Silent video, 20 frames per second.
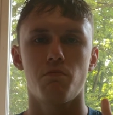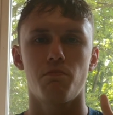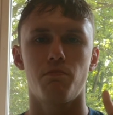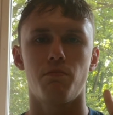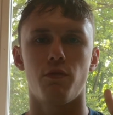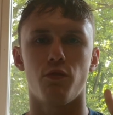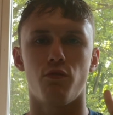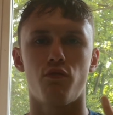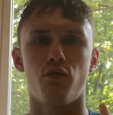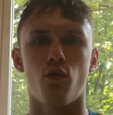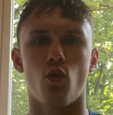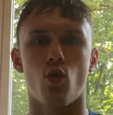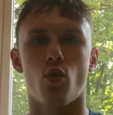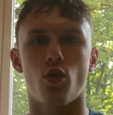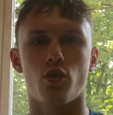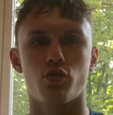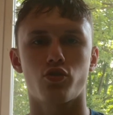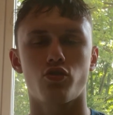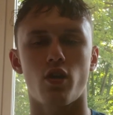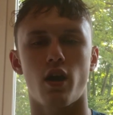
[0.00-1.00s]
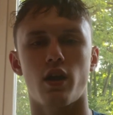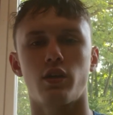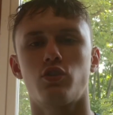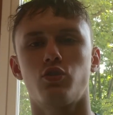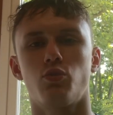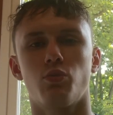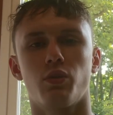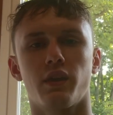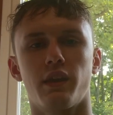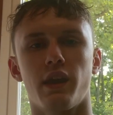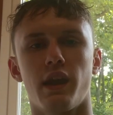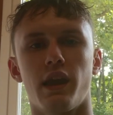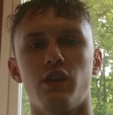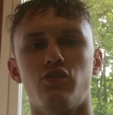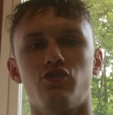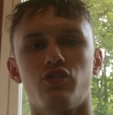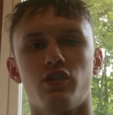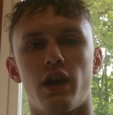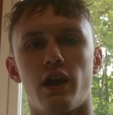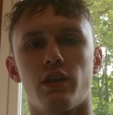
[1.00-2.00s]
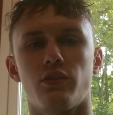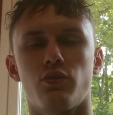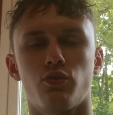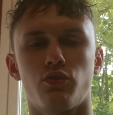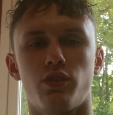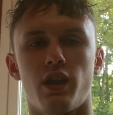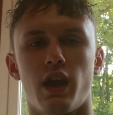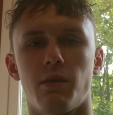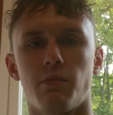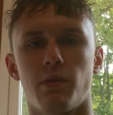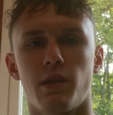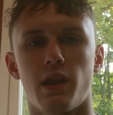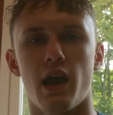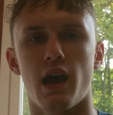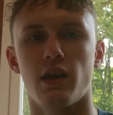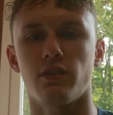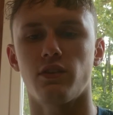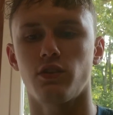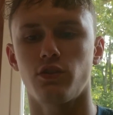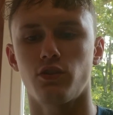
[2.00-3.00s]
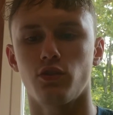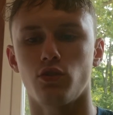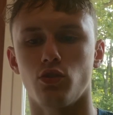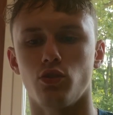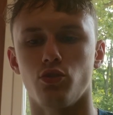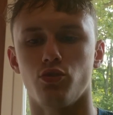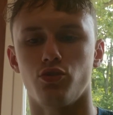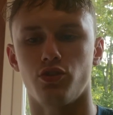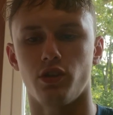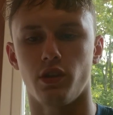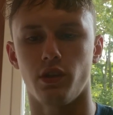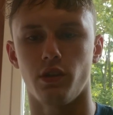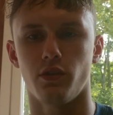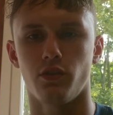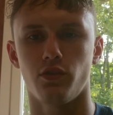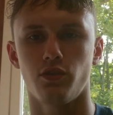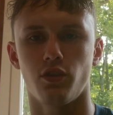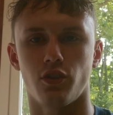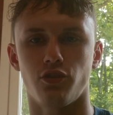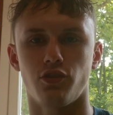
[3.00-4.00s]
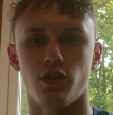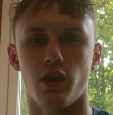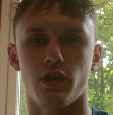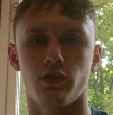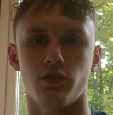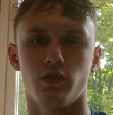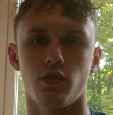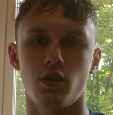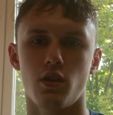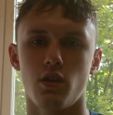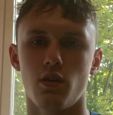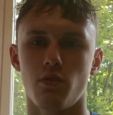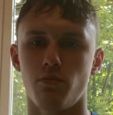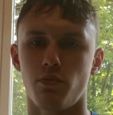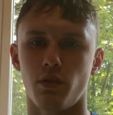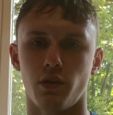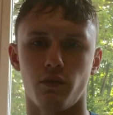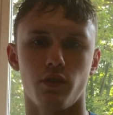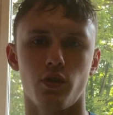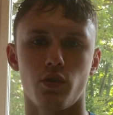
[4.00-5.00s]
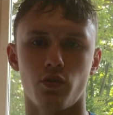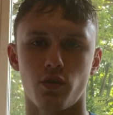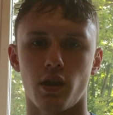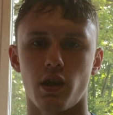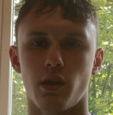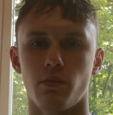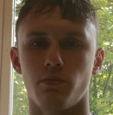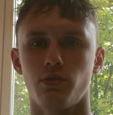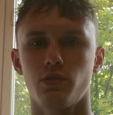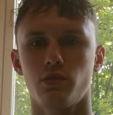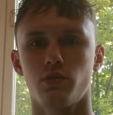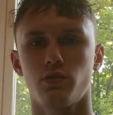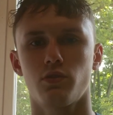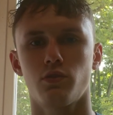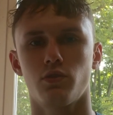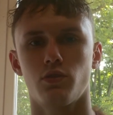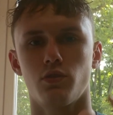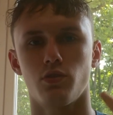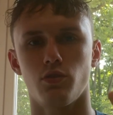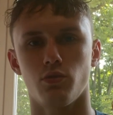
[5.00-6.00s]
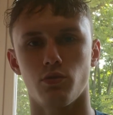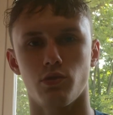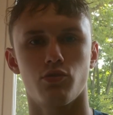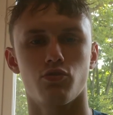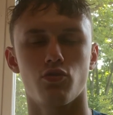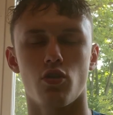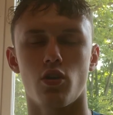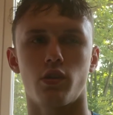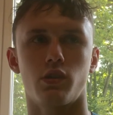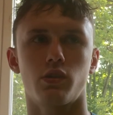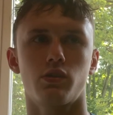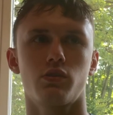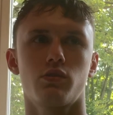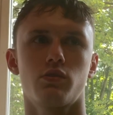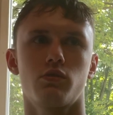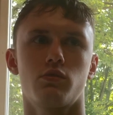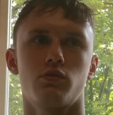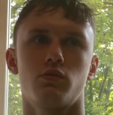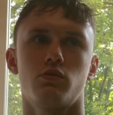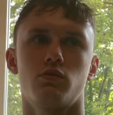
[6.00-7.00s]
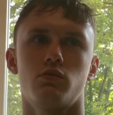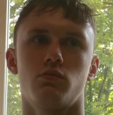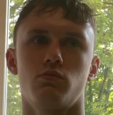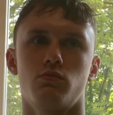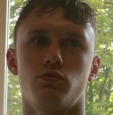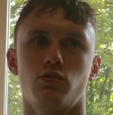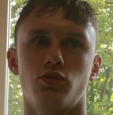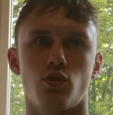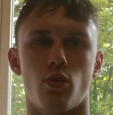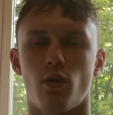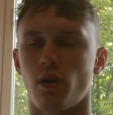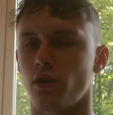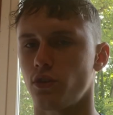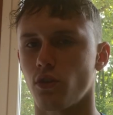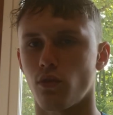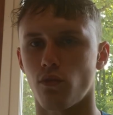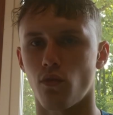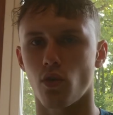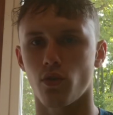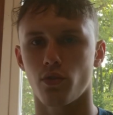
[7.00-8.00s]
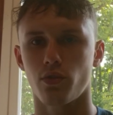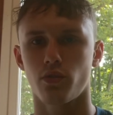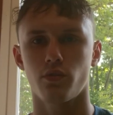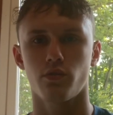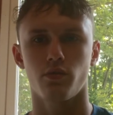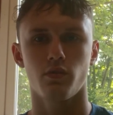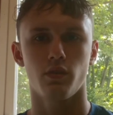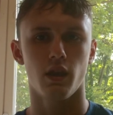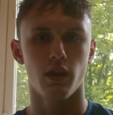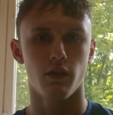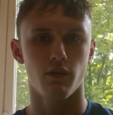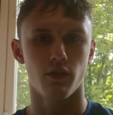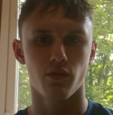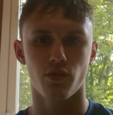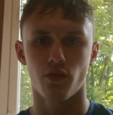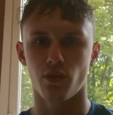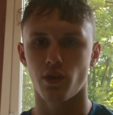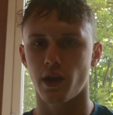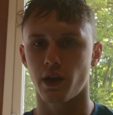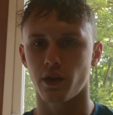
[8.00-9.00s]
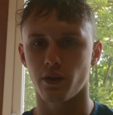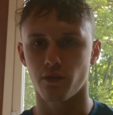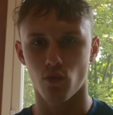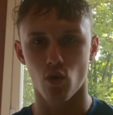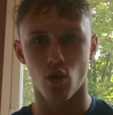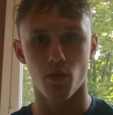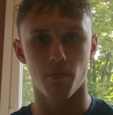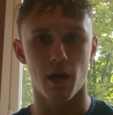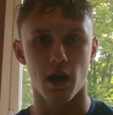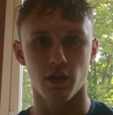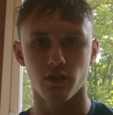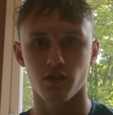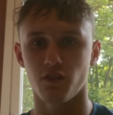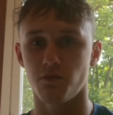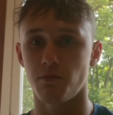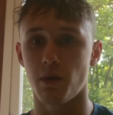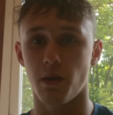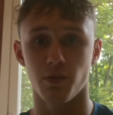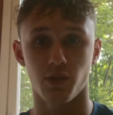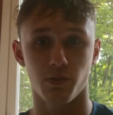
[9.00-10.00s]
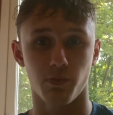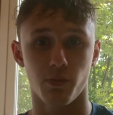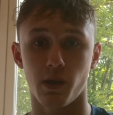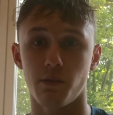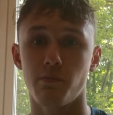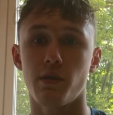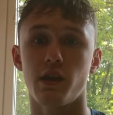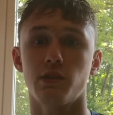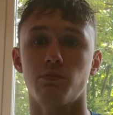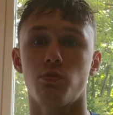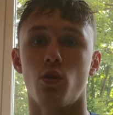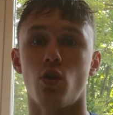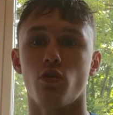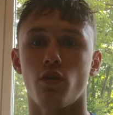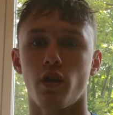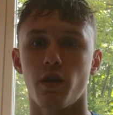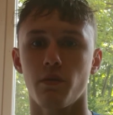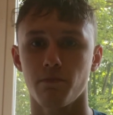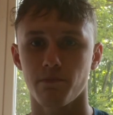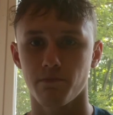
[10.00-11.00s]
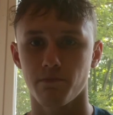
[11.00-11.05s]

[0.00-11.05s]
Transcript: before trying to engage in entertainment as a solution, such as playing video games, doing drugs, so on and so forth, even if they're negative or positive. Maybe it's playing baseball, right?